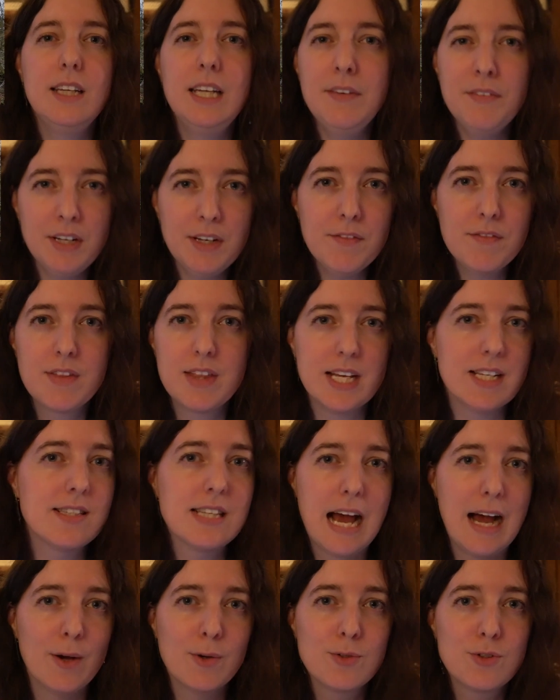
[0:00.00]
Even if this
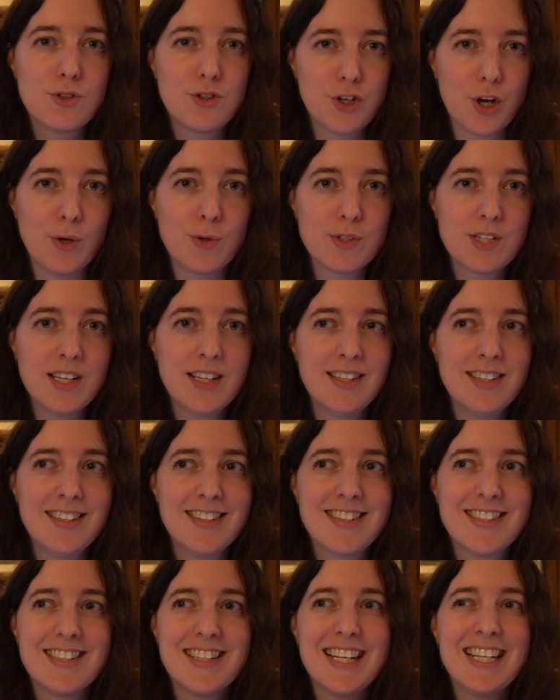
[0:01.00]
house
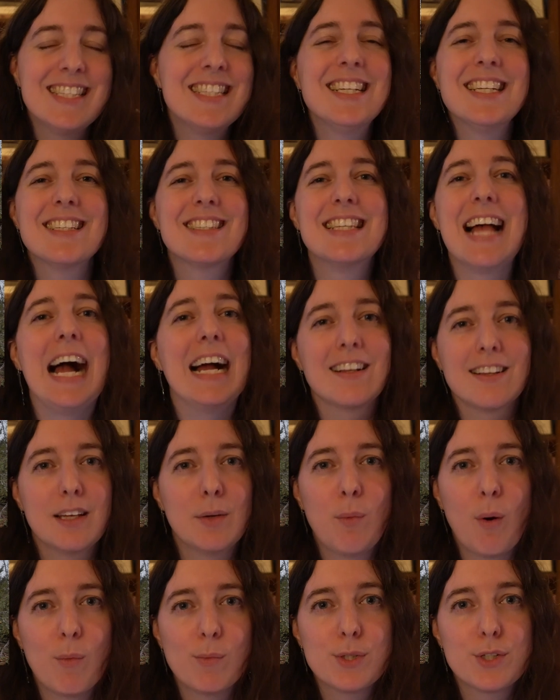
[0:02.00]
chosen isn't exactly
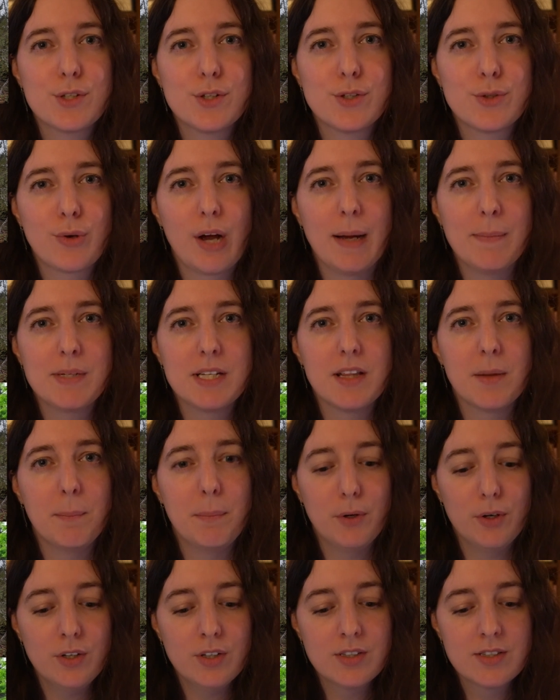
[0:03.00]
what was described in the
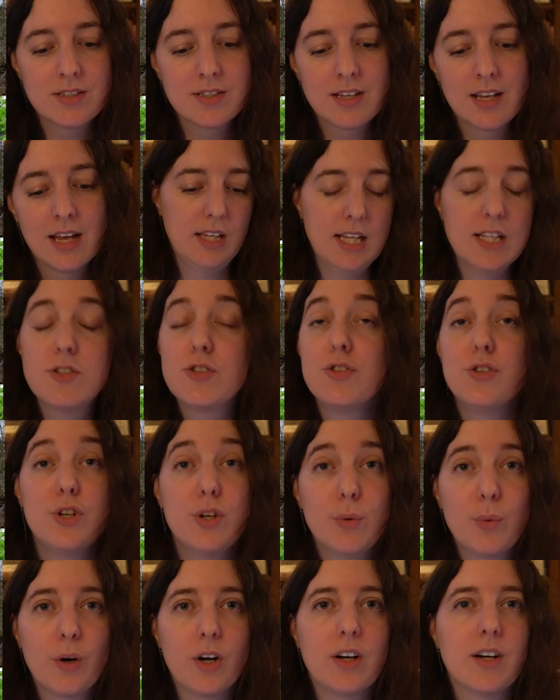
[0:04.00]
books, it's
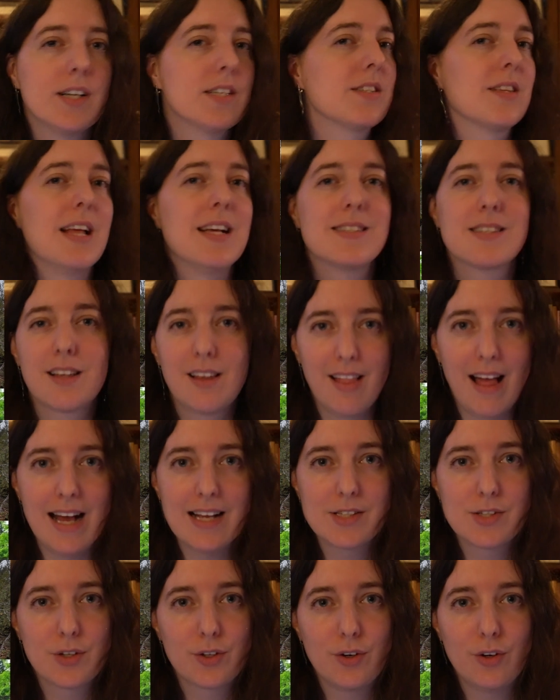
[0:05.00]
newer, it's less
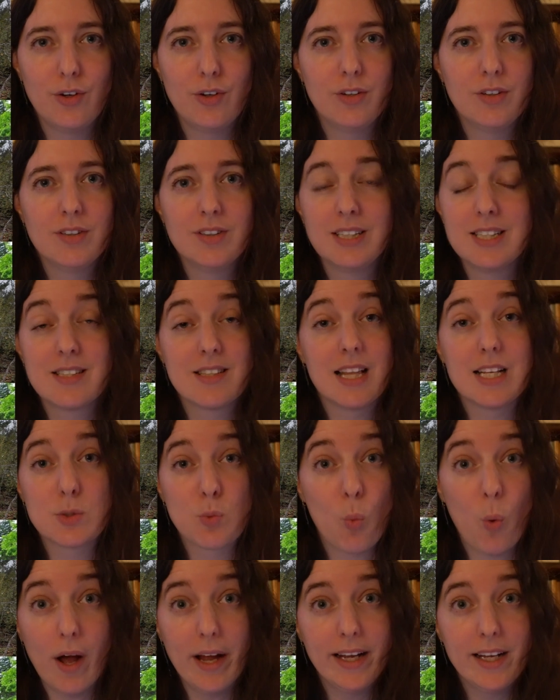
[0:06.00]
classical, it's less
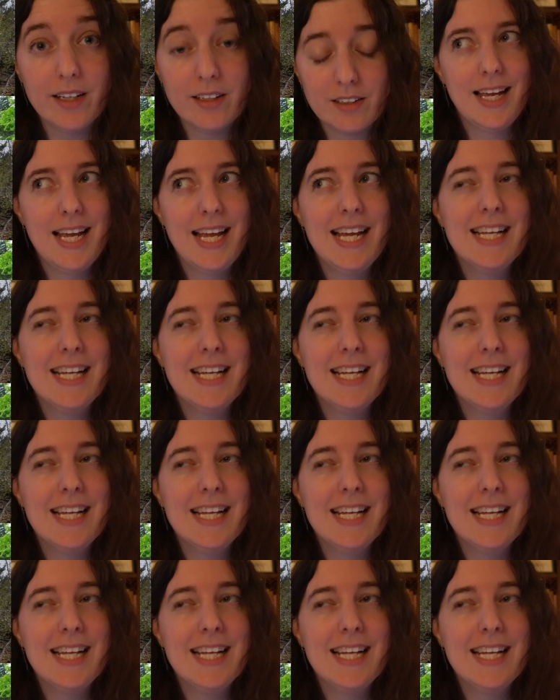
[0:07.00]
white,